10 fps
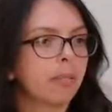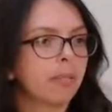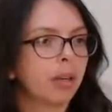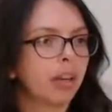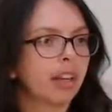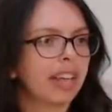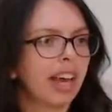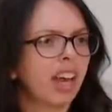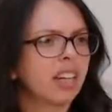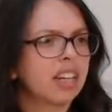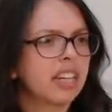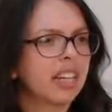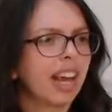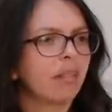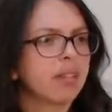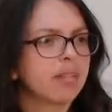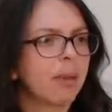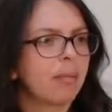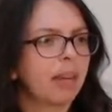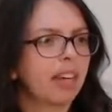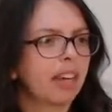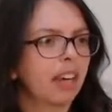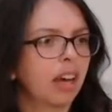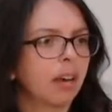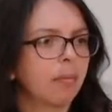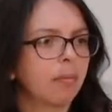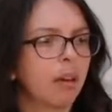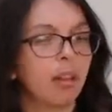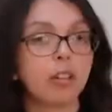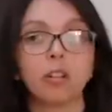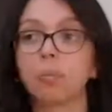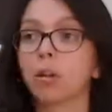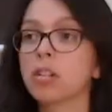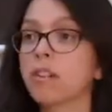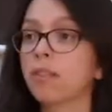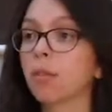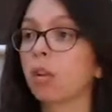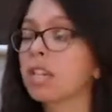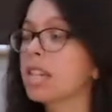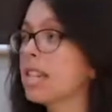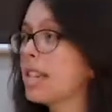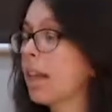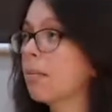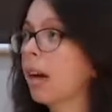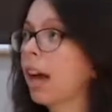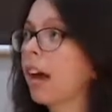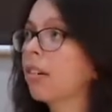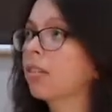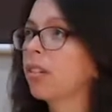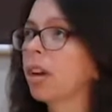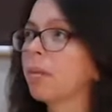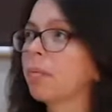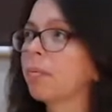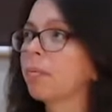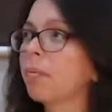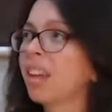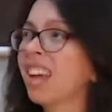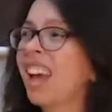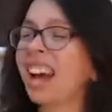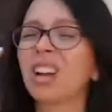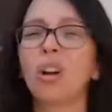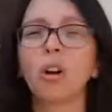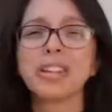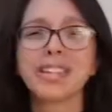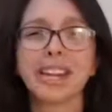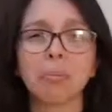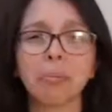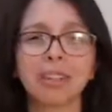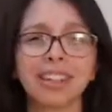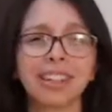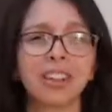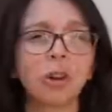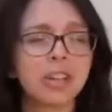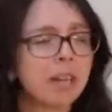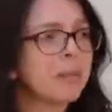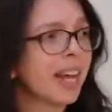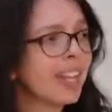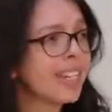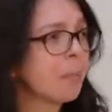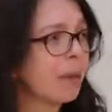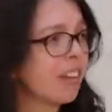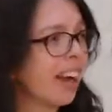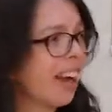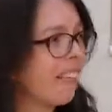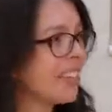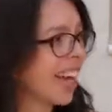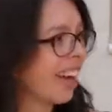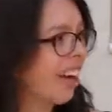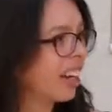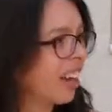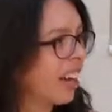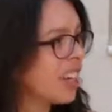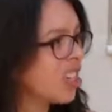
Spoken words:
but kind of discounts maybe other sort of positive qualities that they might have. And gossip tends to be around that kind of like